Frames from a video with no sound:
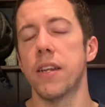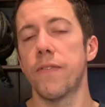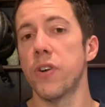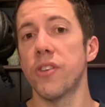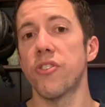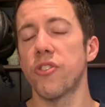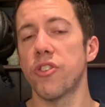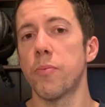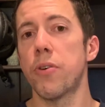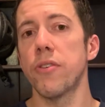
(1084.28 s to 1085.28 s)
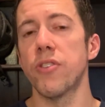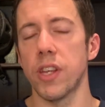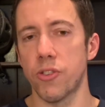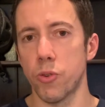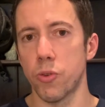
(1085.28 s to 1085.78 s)
for instance, the protein
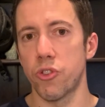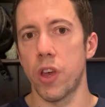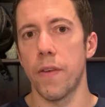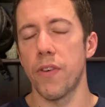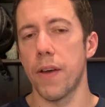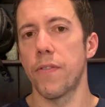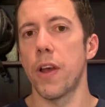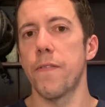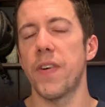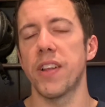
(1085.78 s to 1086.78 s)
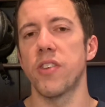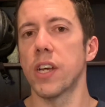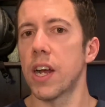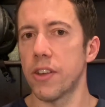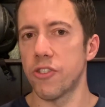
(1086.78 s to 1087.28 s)
source. So if you have like fattier
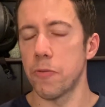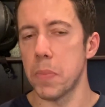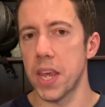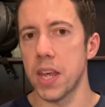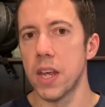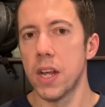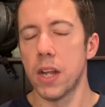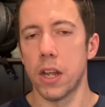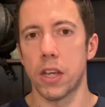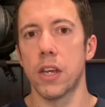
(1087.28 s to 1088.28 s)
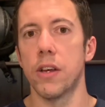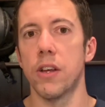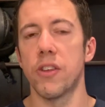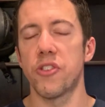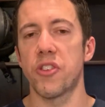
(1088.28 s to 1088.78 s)
cuts of meat, like a
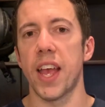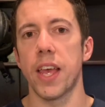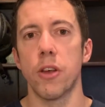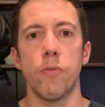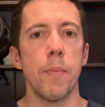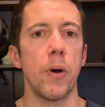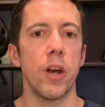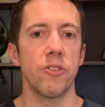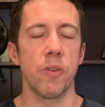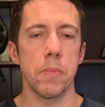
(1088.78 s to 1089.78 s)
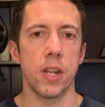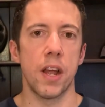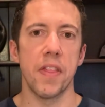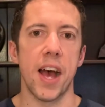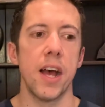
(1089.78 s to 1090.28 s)
steak, a ribeye, or something like
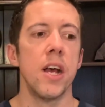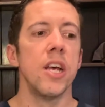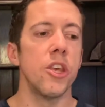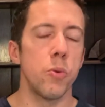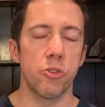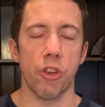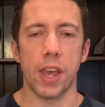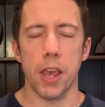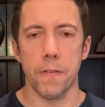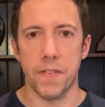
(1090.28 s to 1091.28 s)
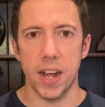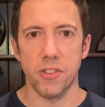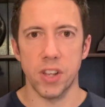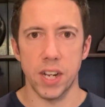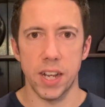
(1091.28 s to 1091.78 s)
that, you also get your fats
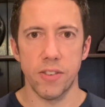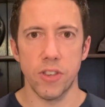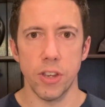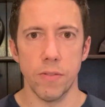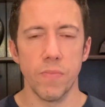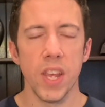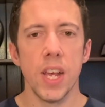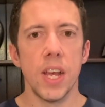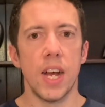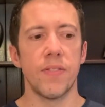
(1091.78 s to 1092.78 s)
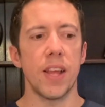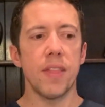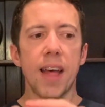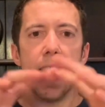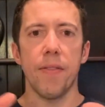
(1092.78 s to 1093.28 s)
in there too. And then
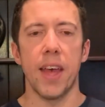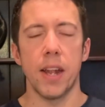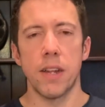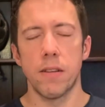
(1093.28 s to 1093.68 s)
that then